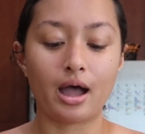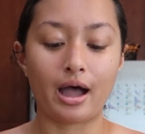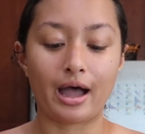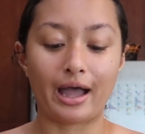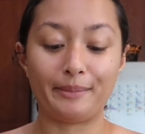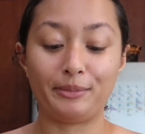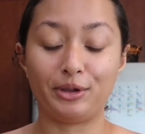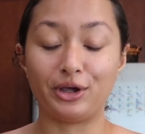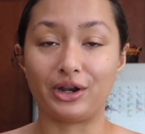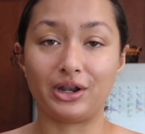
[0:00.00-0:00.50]

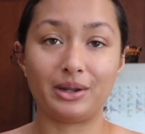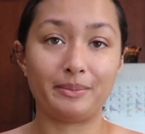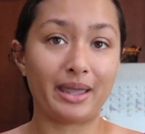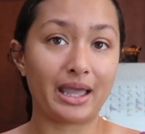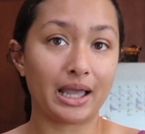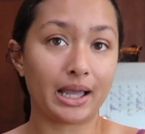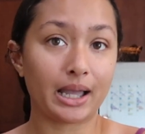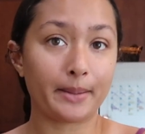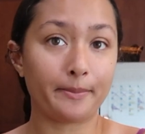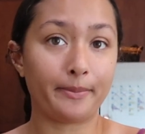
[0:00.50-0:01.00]
I'm gonna
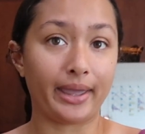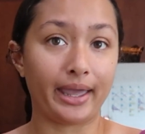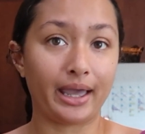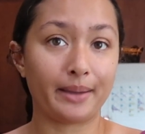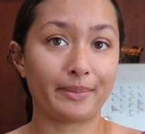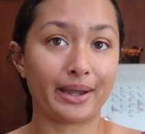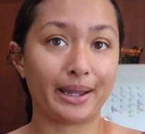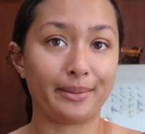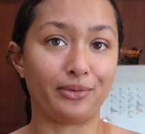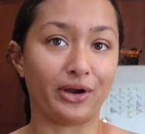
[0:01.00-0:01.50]

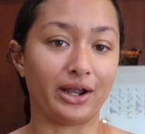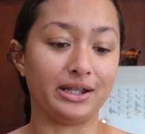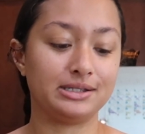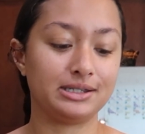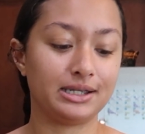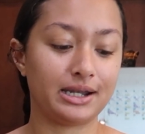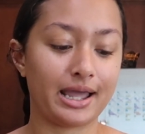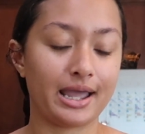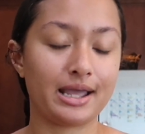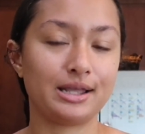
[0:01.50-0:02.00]
bake my bread
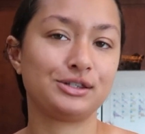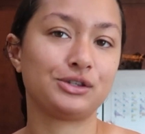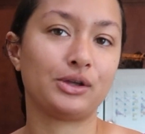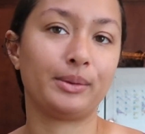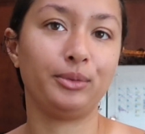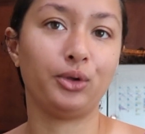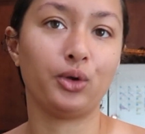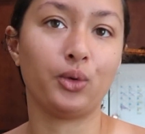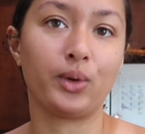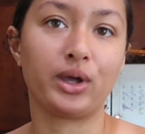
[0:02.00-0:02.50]
today, so
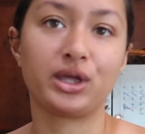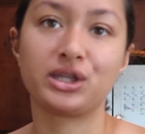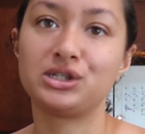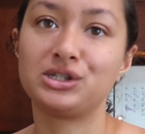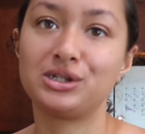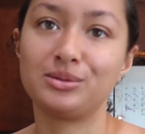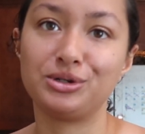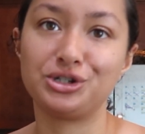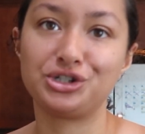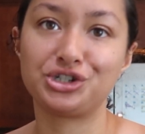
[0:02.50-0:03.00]
I'm going
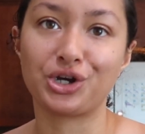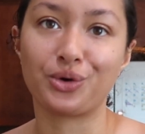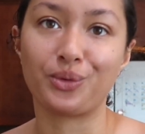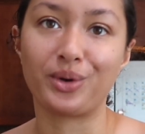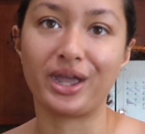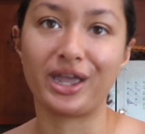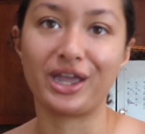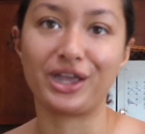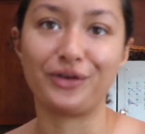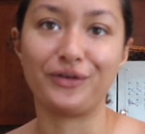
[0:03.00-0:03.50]
to be
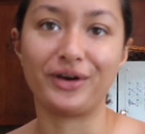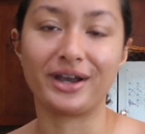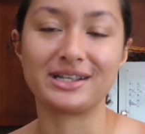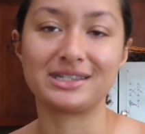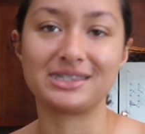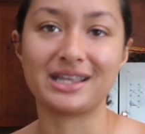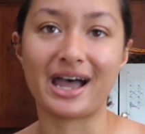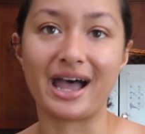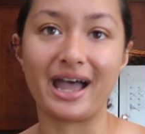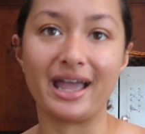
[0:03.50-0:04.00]
showing you guys
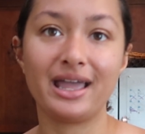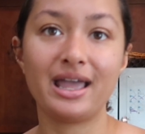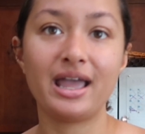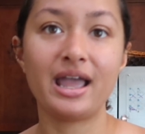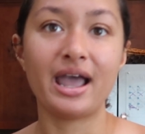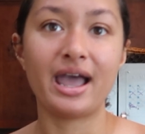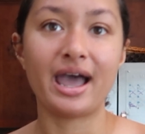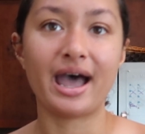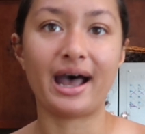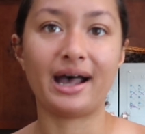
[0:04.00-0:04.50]
that.
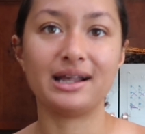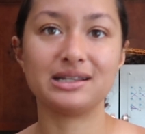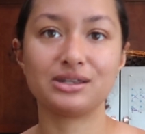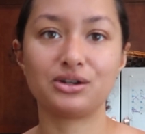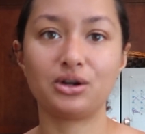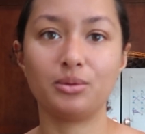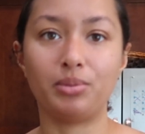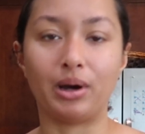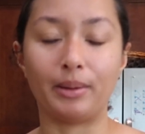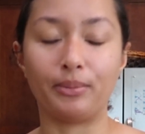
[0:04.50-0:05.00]
It has
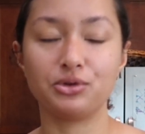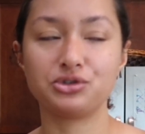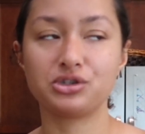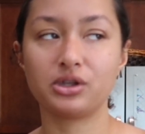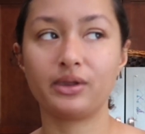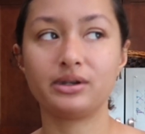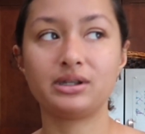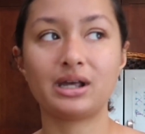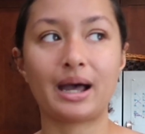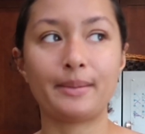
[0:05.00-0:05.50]
little bubbles
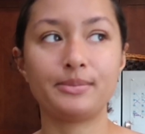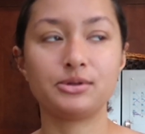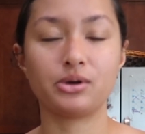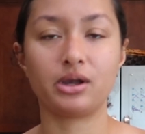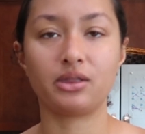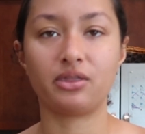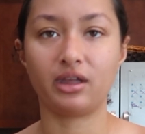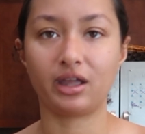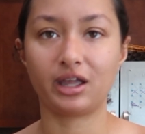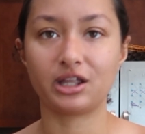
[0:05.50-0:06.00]
on the top, so
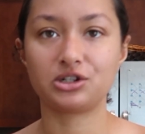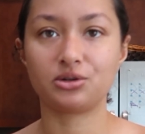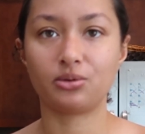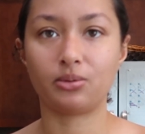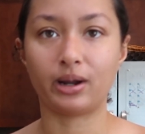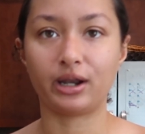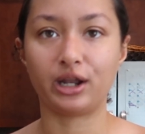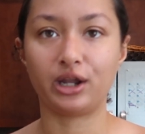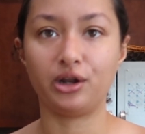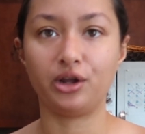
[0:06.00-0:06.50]
I think it's
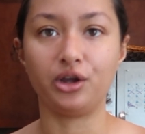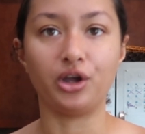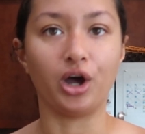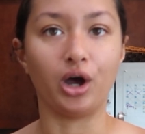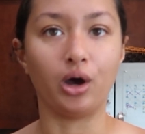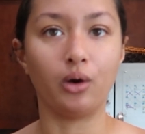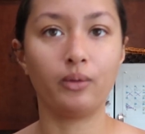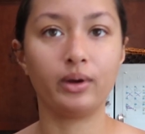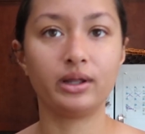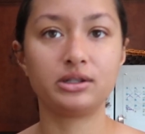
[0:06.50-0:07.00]
ready to
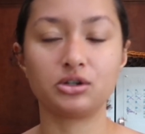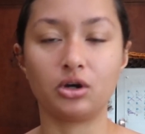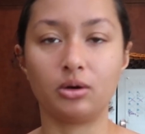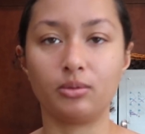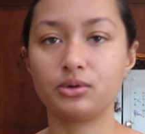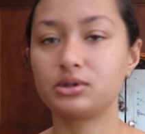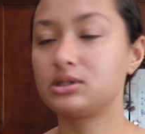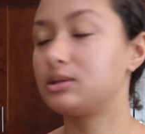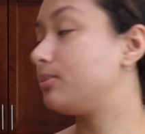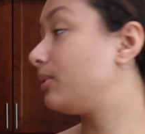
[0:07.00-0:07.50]
go. It's
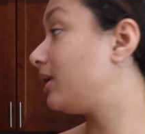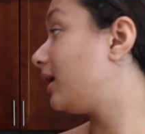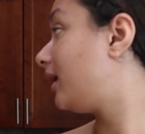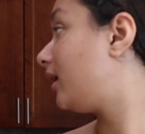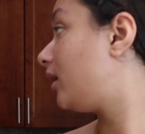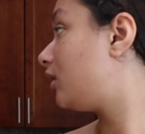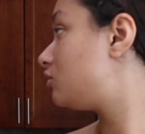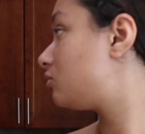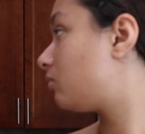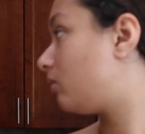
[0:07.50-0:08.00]
almost
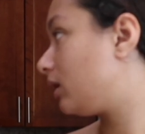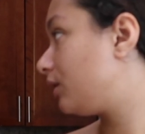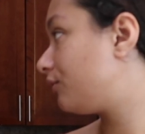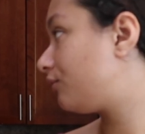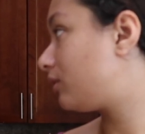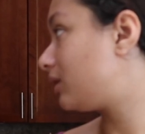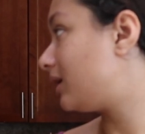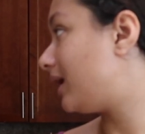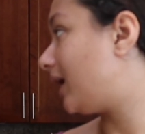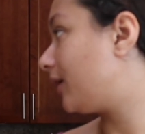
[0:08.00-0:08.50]
been
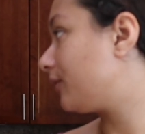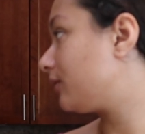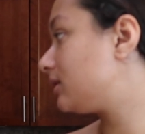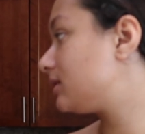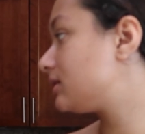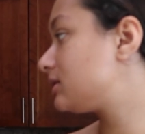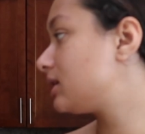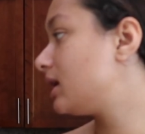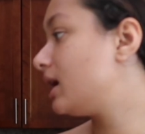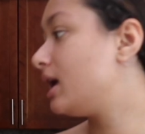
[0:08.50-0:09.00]
24
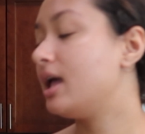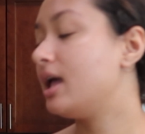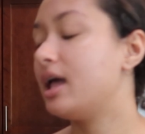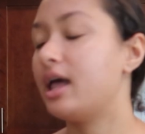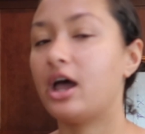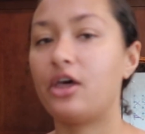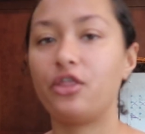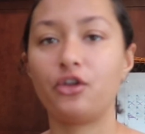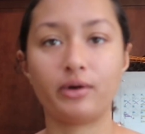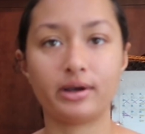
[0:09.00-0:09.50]
hours,
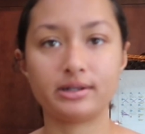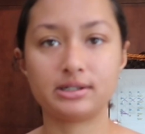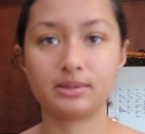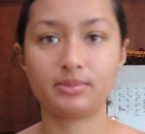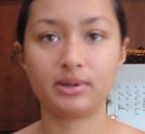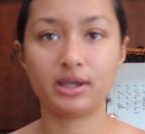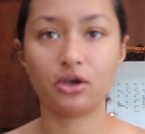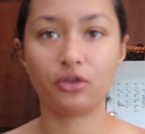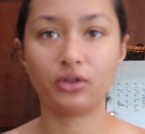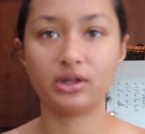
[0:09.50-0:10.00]
and the
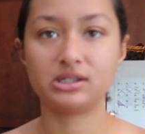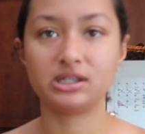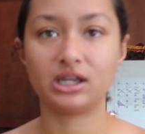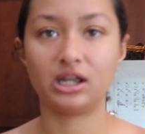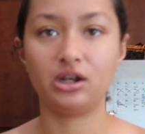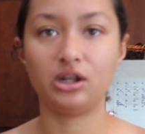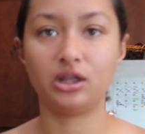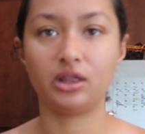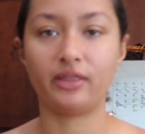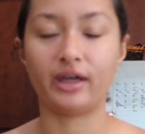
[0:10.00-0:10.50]
recipe only
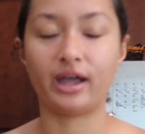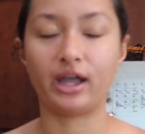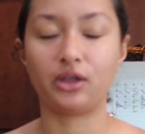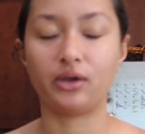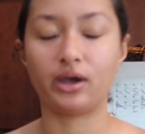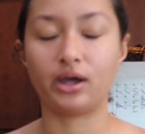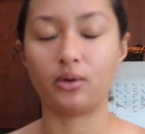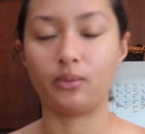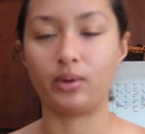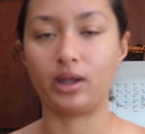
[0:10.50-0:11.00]
said that you
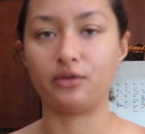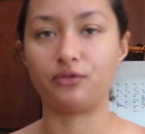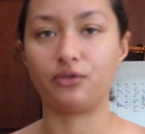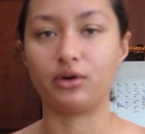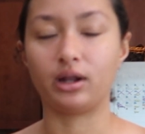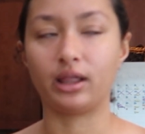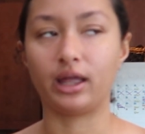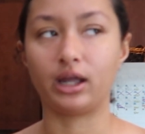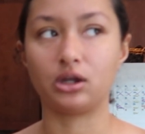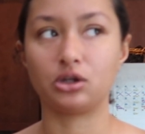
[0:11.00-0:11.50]
had to wait
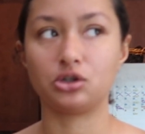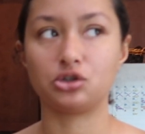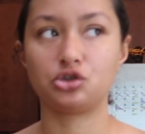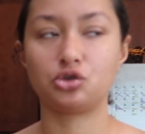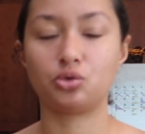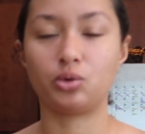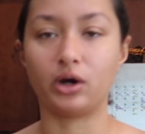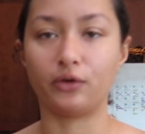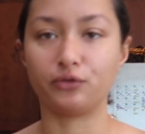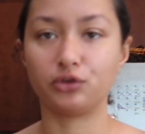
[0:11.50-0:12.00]
for like
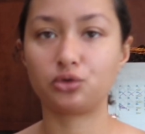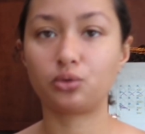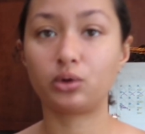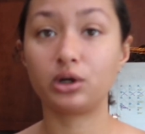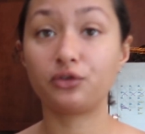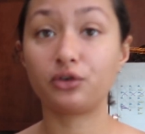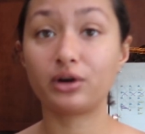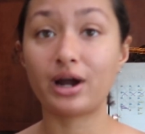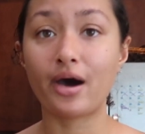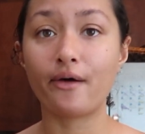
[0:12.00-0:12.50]
12 to
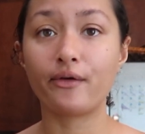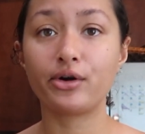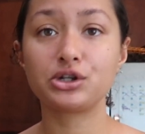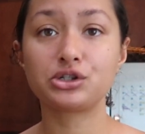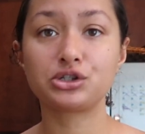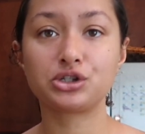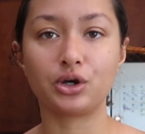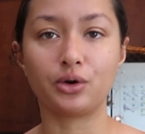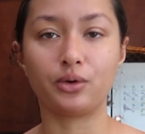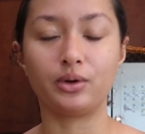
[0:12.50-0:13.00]
24 hours,
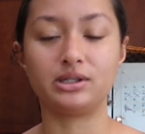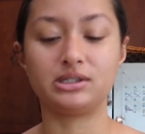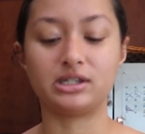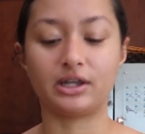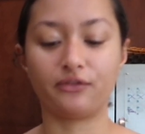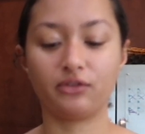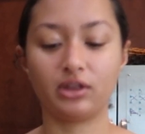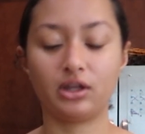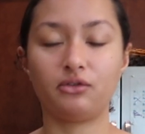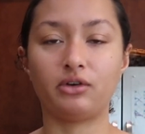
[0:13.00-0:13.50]
so it's
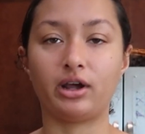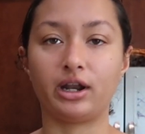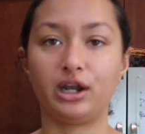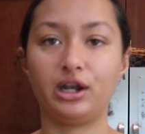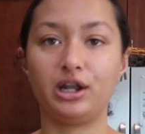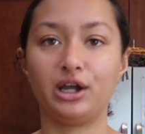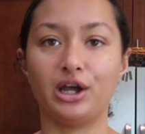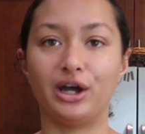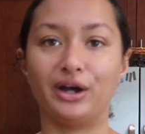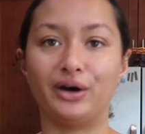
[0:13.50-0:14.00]
definitely ready
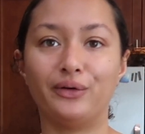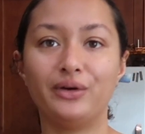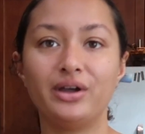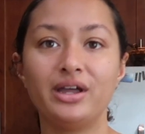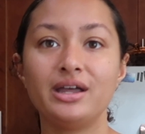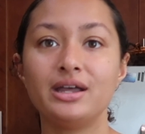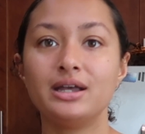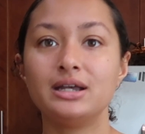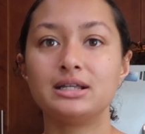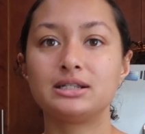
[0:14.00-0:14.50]
to go.
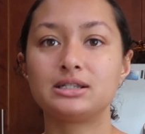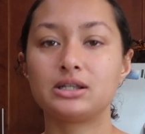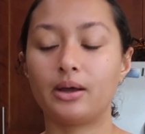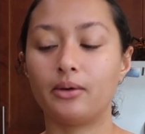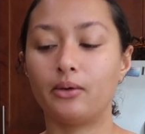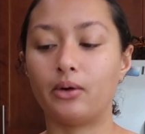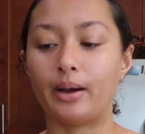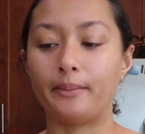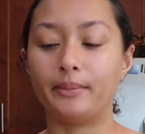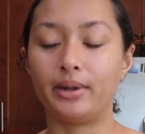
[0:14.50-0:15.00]

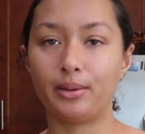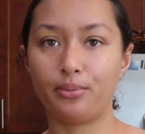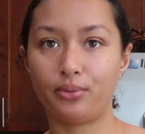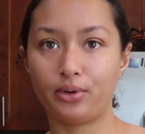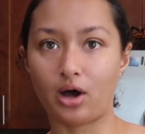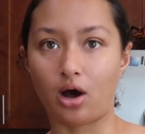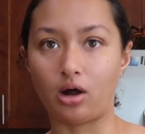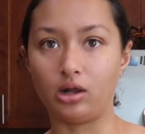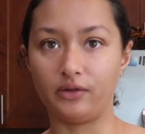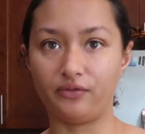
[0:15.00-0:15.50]
So I'm gonna
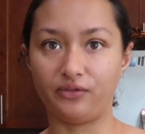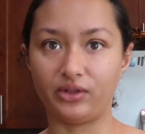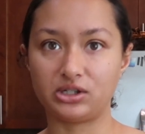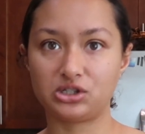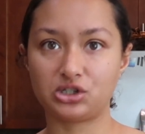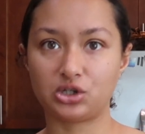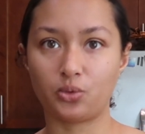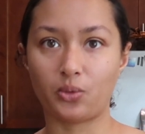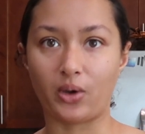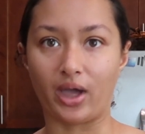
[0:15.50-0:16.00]
put all of
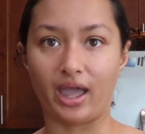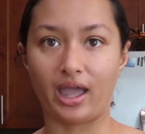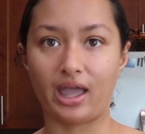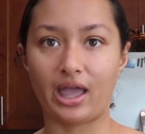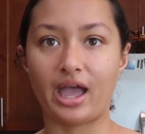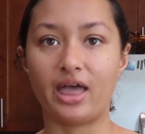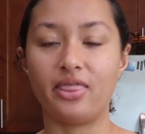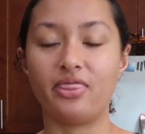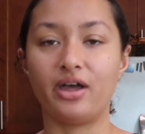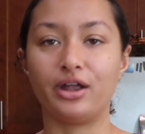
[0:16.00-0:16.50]
this away
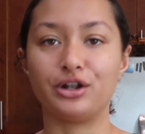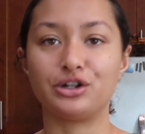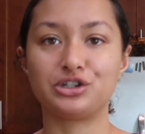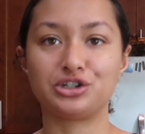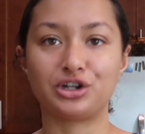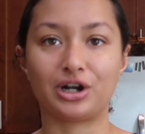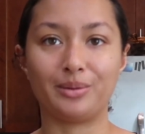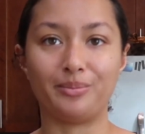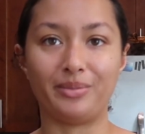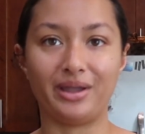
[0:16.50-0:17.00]
and then
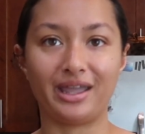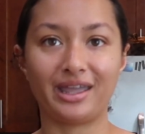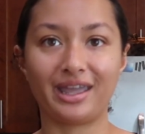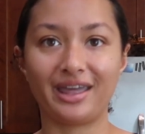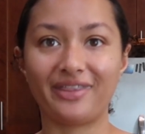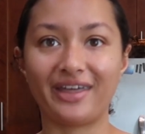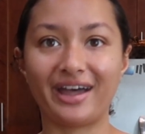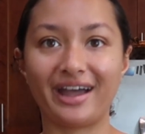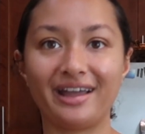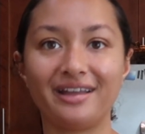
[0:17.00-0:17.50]
start
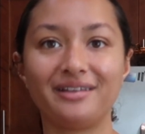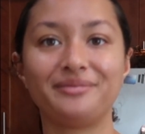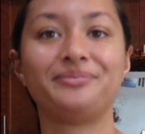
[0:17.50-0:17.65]
baking that.